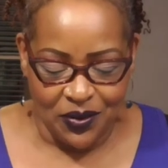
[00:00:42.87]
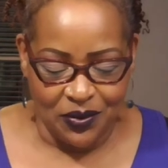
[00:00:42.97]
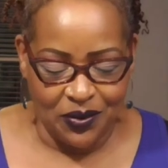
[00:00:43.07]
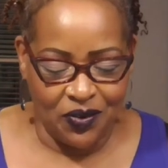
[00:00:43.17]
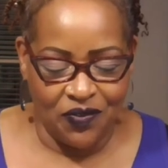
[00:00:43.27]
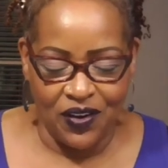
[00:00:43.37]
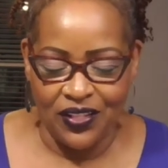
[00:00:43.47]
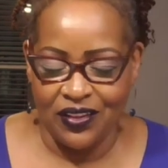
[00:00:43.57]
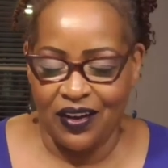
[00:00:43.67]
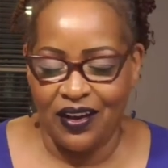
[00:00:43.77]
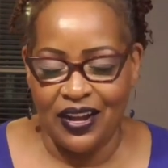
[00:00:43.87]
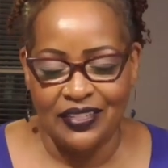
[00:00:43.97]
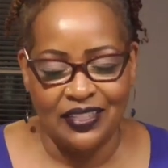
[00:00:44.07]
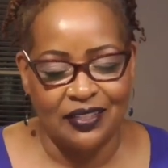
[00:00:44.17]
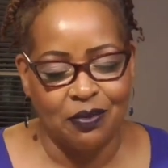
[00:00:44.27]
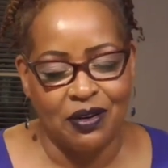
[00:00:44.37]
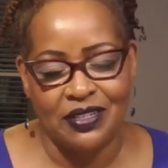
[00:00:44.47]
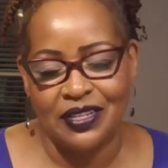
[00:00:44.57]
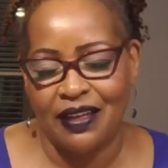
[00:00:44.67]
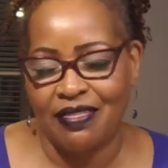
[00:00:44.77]
Oh, Father God, I just want
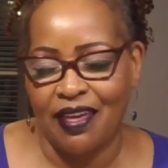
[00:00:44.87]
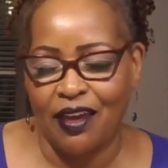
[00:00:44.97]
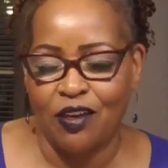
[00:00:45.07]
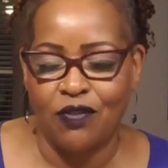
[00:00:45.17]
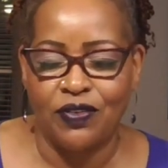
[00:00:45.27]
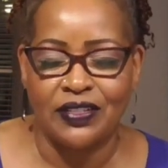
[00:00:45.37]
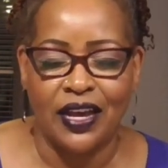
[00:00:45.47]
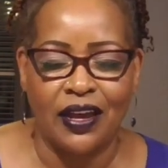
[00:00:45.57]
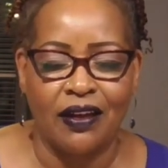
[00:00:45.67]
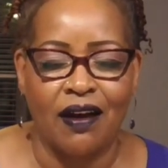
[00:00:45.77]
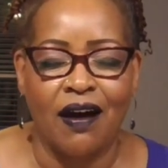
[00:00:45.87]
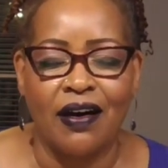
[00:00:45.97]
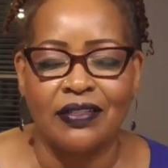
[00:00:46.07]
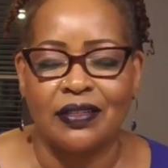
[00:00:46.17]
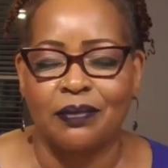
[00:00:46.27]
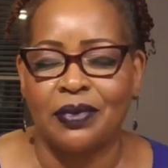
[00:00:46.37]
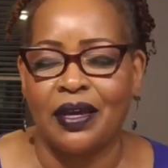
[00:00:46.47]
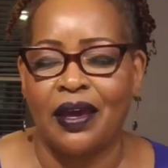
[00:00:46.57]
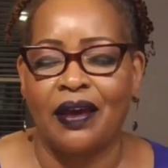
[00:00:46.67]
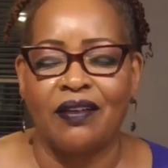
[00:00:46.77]
to say thank you for taking awesome
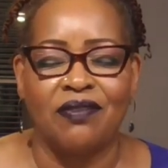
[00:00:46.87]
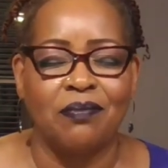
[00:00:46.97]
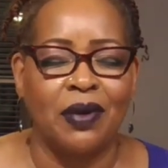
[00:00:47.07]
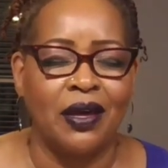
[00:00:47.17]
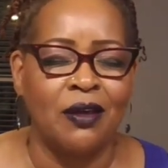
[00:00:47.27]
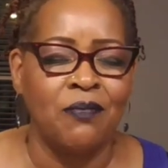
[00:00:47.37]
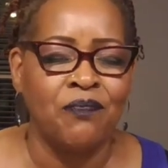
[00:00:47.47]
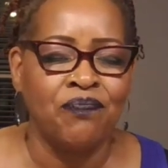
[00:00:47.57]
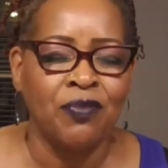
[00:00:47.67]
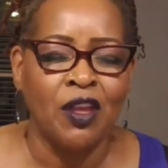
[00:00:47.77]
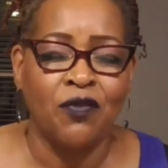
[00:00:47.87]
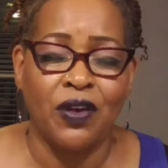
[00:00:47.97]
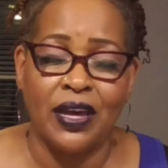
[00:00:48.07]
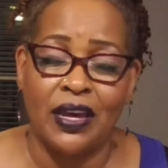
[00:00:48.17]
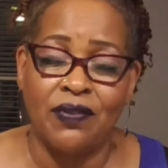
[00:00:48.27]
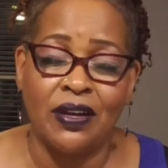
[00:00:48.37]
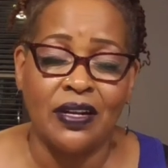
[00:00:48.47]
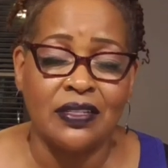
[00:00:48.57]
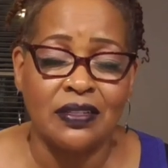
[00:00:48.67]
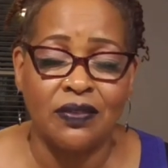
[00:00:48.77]
care of me, forgiving
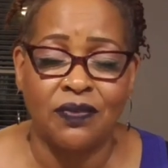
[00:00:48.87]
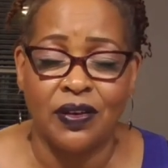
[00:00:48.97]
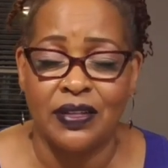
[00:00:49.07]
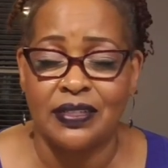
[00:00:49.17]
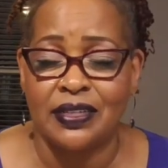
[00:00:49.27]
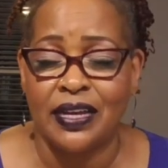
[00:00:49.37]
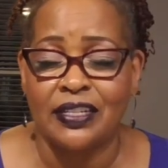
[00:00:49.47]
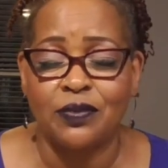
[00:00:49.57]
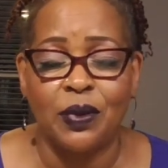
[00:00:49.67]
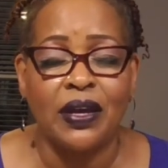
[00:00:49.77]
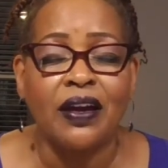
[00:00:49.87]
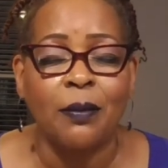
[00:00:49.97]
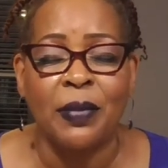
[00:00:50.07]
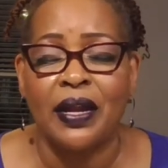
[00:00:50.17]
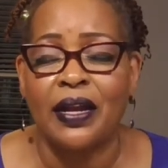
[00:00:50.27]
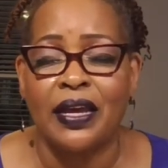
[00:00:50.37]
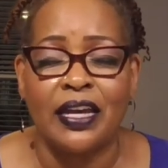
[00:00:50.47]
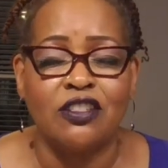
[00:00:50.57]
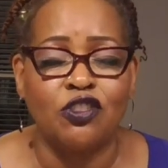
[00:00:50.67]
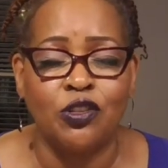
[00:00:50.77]
us for the sins we committed
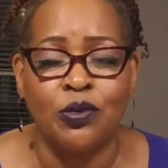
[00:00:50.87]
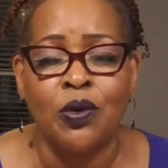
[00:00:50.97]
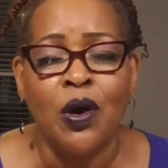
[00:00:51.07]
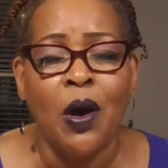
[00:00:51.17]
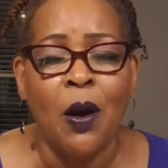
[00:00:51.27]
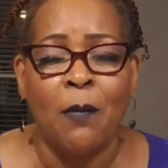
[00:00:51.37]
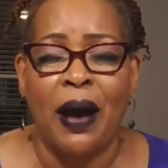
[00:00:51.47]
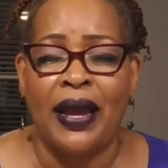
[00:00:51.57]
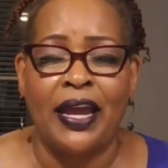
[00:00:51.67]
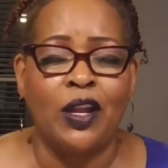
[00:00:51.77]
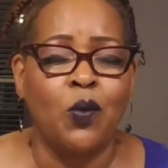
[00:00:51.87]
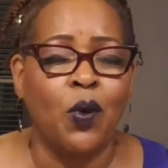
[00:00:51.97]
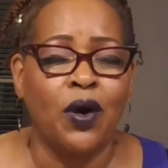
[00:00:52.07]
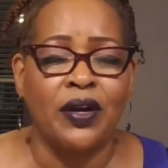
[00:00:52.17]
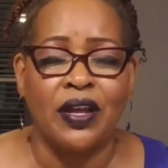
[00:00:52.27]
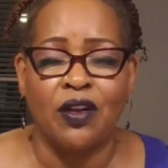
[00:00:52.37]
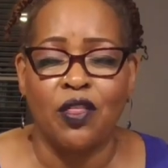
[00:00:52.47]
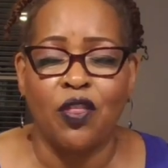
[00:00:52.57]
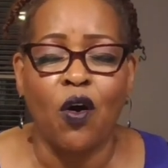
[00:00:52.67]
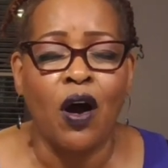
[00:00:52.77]
against you. By any word, deed, or
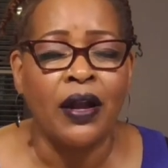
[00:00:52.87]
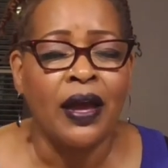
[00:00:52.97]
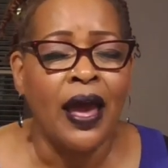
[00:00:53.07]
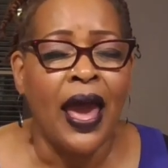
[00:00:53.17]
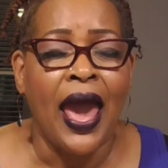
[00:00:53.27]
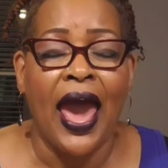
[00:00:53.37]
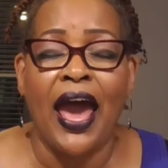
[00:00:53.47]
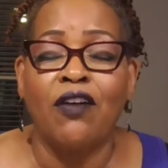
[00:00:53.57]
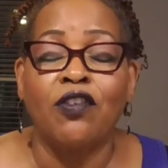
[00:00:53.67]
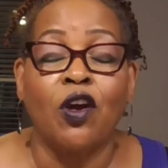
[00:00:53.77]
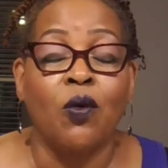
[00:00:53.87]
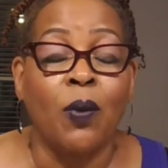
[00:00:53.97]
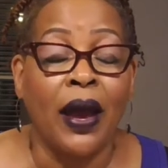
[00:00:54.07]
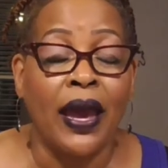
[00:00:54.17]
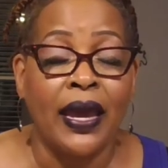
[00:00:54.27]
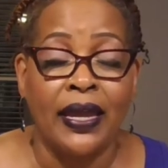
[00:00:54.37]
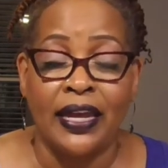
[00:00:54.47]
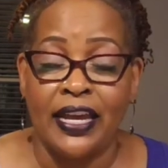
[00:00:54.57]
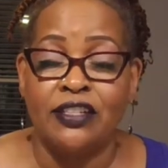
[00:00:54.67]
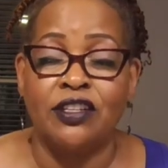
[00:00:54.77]
thought, have your way
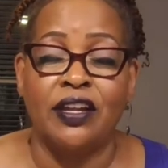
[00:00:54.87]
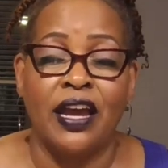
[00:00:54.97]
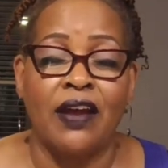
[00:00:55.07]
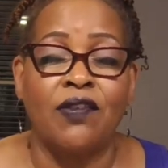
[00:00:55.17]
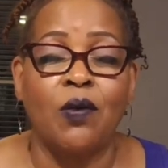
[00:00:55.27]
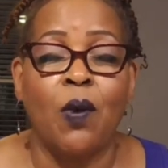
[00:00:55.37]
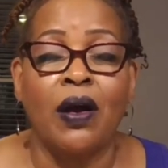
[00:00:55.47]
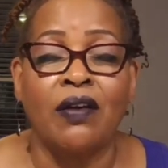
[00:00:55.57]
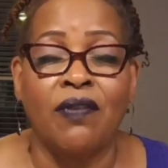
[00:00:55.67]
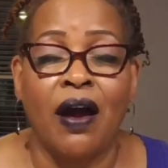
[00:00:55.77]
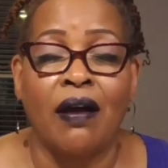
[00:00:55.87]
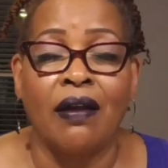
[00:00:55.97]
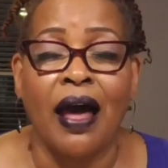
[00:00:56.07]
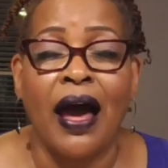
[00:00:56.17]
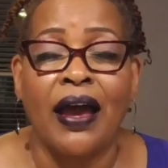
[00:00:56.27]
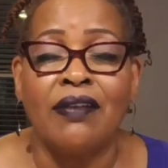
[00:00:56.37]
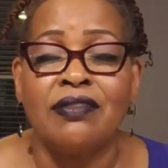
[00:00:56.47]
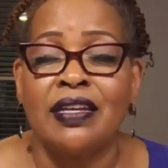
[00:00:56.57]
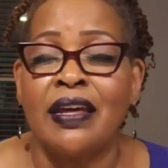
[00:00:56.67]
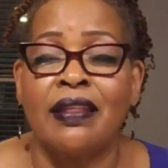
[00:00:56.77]
in each and every one of our
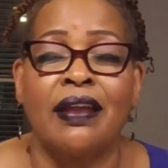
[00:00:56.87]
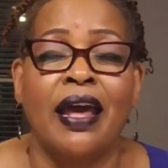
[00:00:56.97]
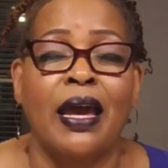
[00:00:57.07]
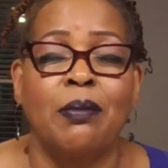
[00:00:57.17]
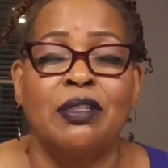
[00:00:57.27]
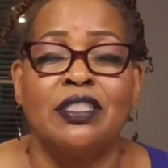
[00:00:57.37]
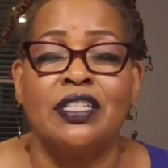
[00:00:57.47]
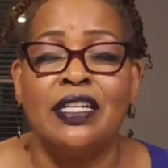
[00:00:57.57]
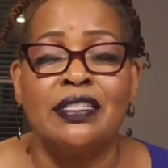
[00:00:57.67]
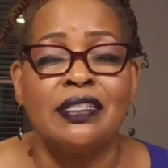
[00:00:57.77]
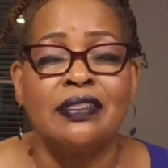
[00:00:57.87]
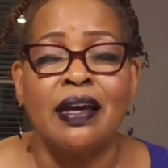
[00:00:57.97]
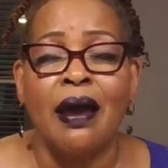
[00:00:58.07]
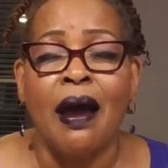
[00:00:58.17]
lives. In the name of Jesus,